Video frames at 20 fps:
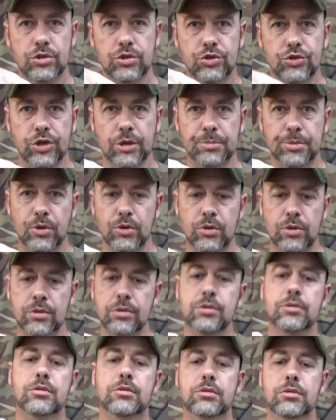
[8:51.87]
triple
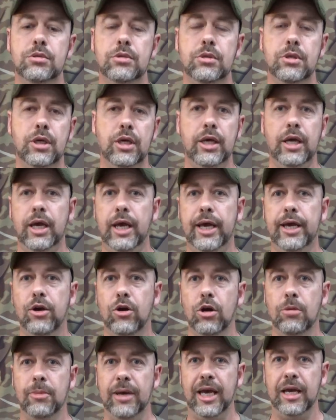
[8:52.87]

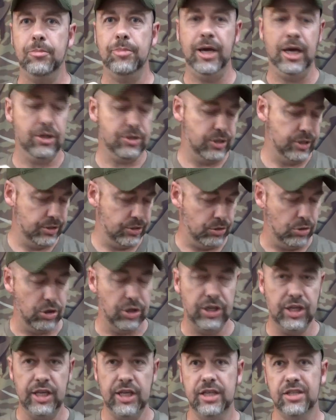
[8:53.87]
AR mag pouches
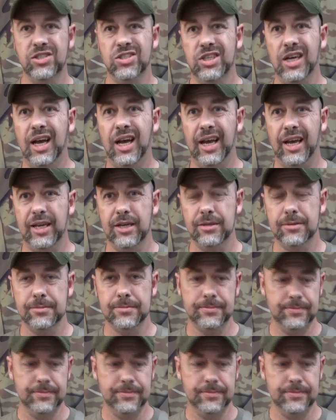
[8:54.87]
on each side.